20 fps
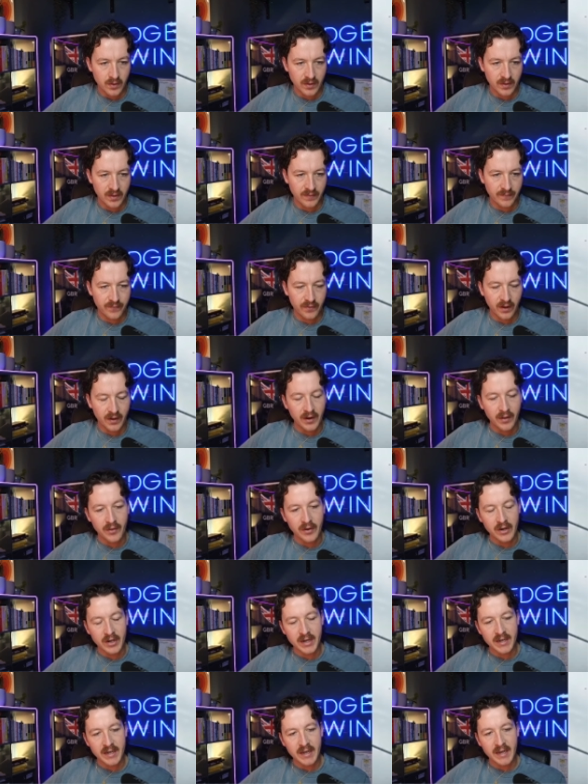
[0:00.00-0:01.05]
at another
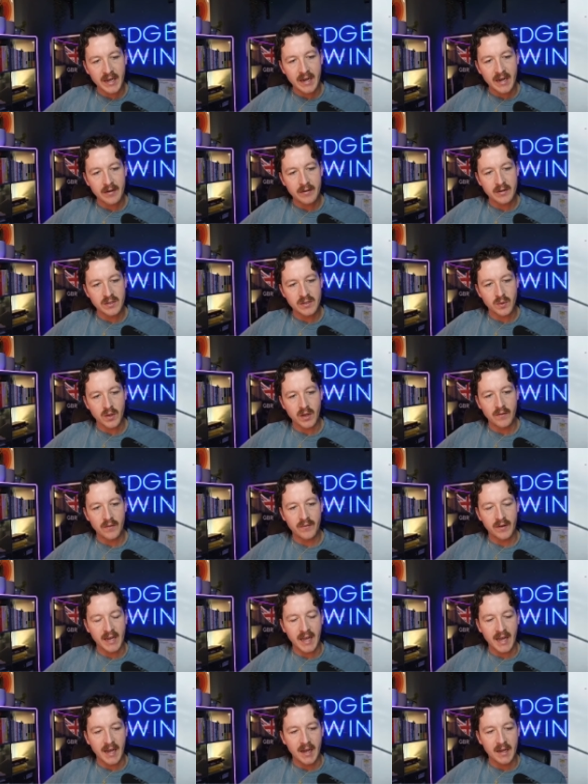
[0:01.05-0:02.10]
good indicator as well of a
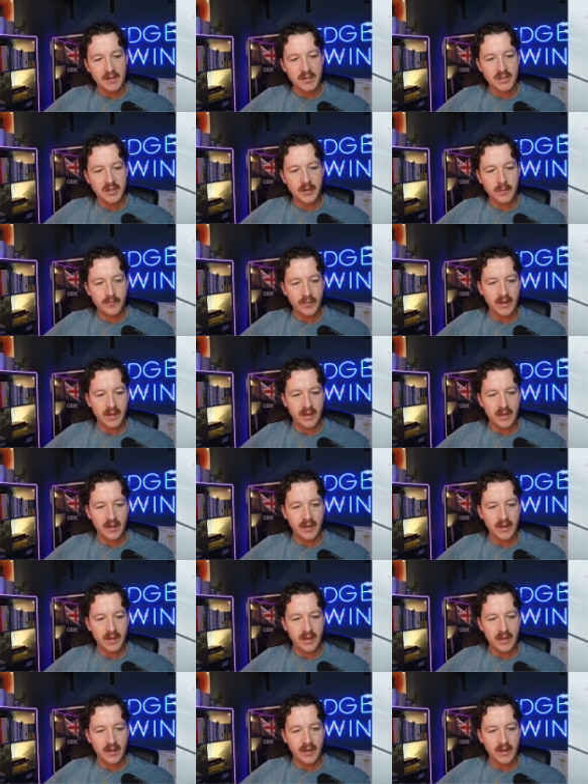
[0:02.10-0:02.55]
catch